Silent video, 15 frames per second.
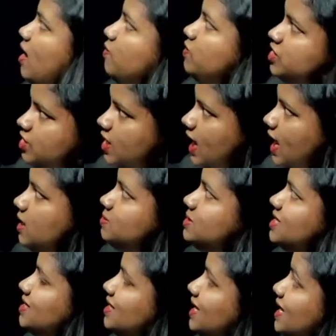which helps
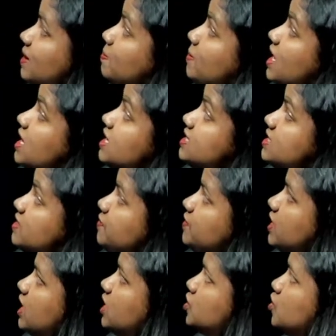in the
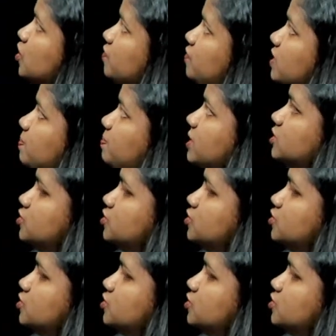emulsification of lipids.